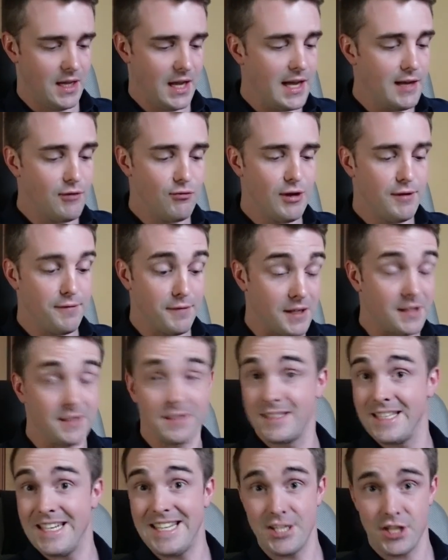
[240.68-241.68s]
Henry
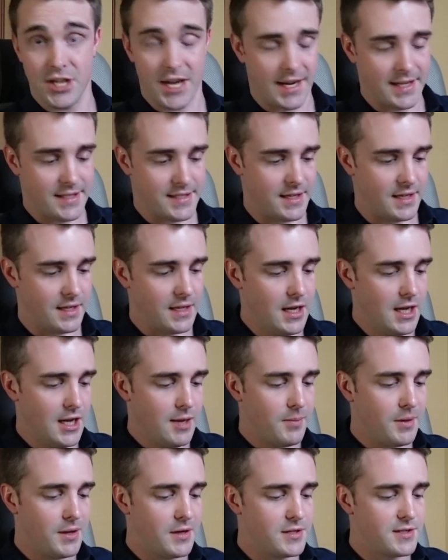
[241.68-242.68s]
felt dejected
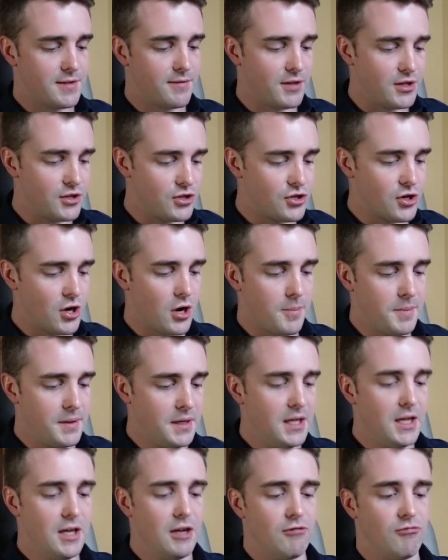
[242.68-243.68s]
because of the job
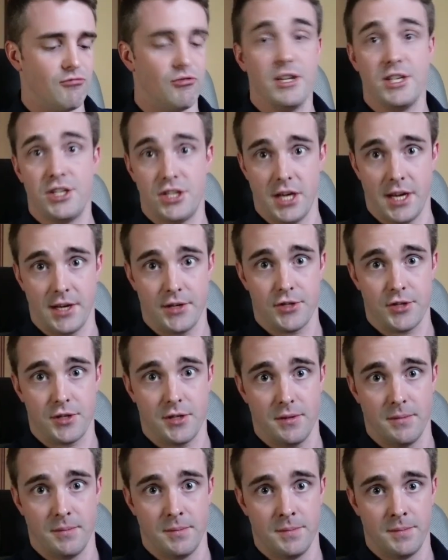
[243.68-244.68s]

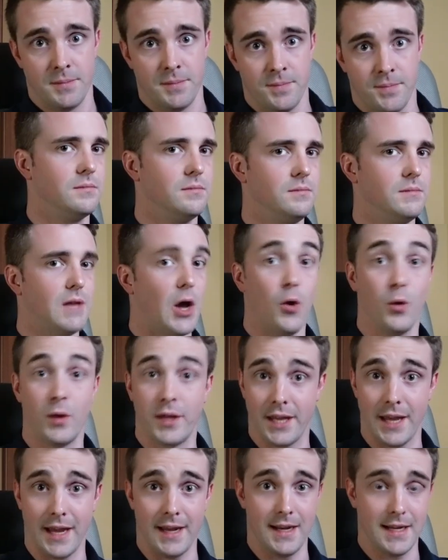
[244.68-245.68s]
rejection.
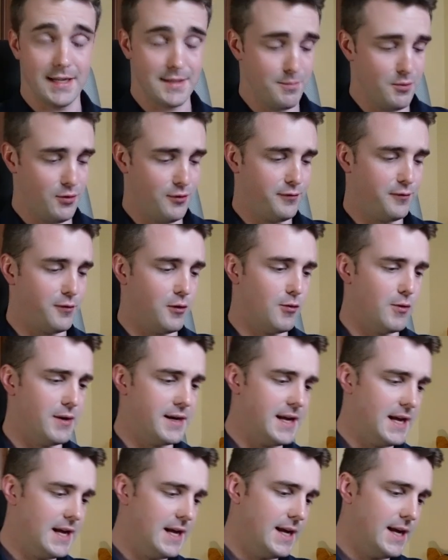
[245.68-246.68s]
Okay, let's move forward.
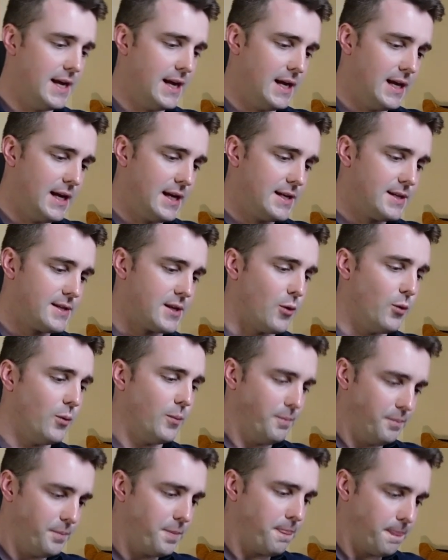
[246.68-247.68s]
So
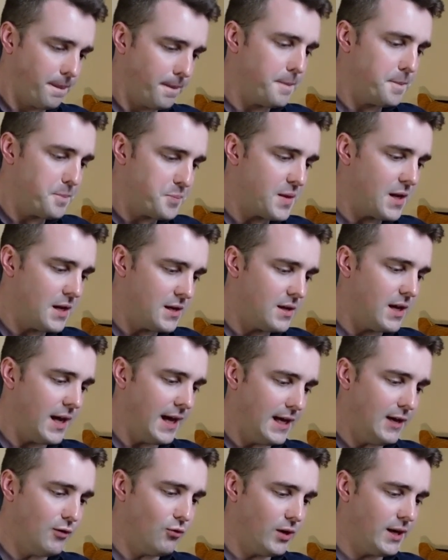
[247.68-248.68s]

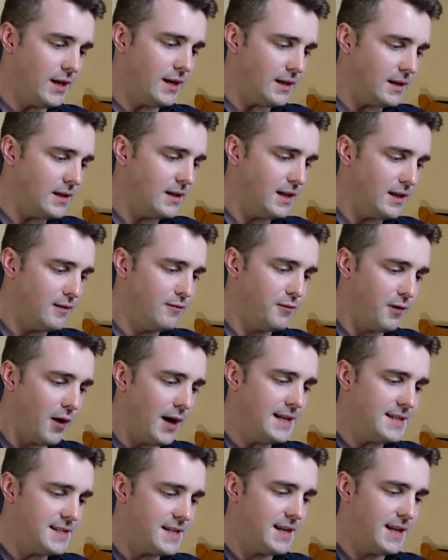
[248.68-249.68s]
Henry
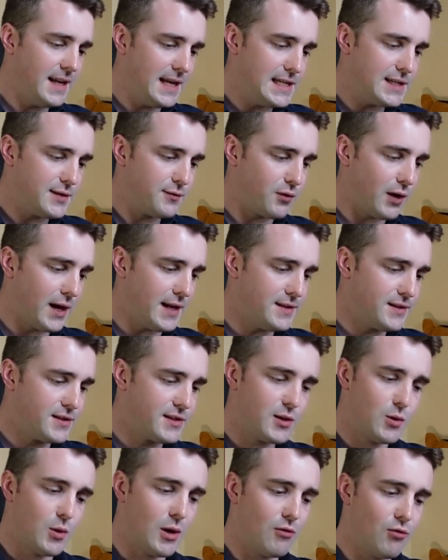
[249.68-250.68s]
invited his friends
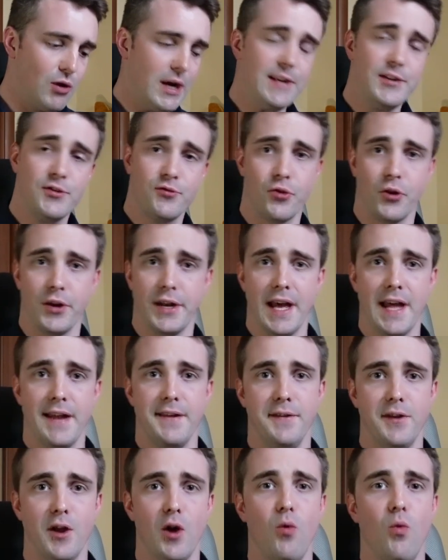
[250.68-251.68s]
to a restaurant
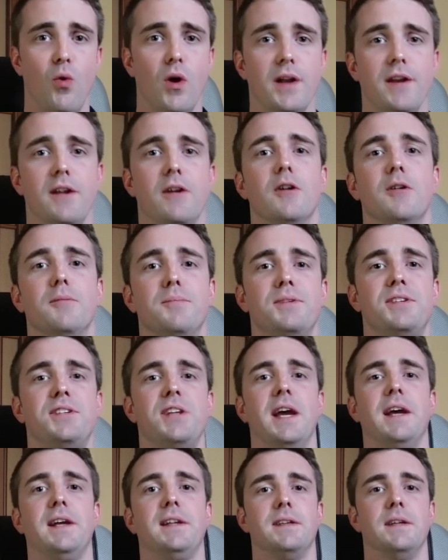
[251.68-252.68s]
and no one
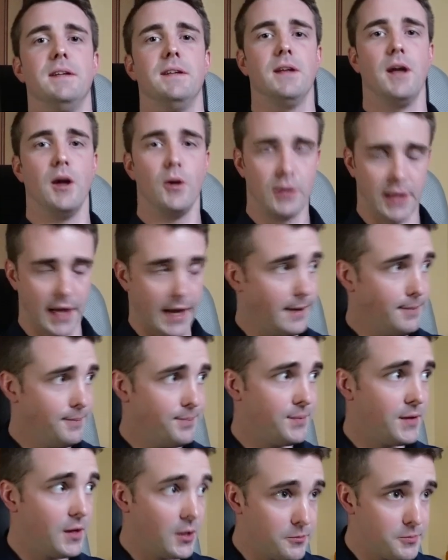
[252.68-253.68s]
objected. Okay,
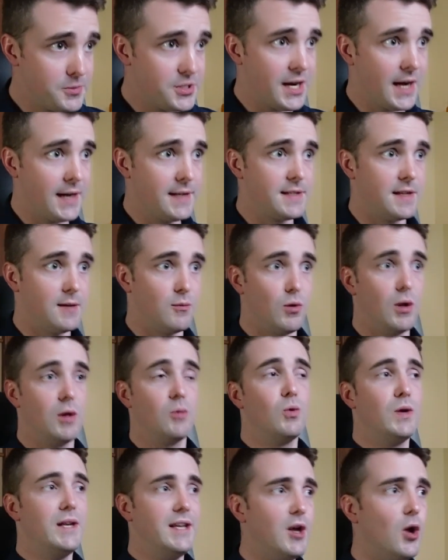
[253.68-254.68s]
objected. Well,
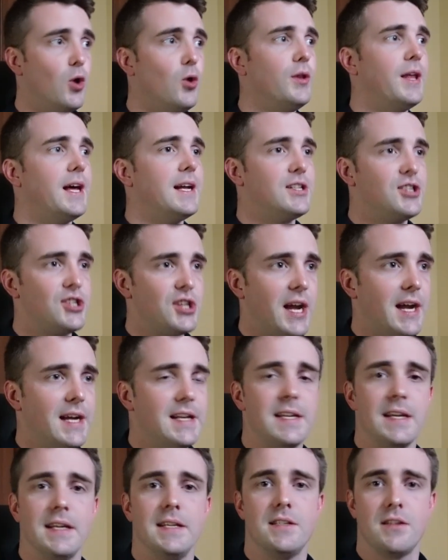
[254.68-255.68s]
we know that
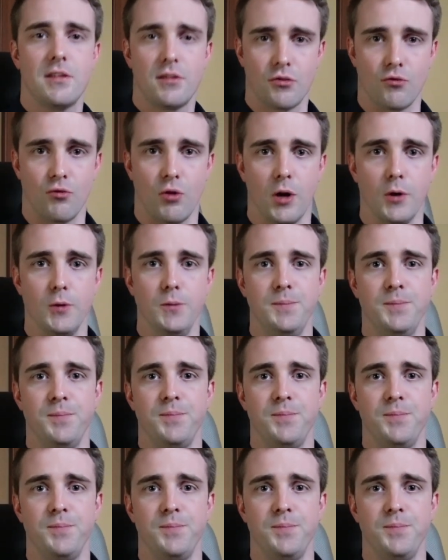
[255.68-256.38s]
ject is throw.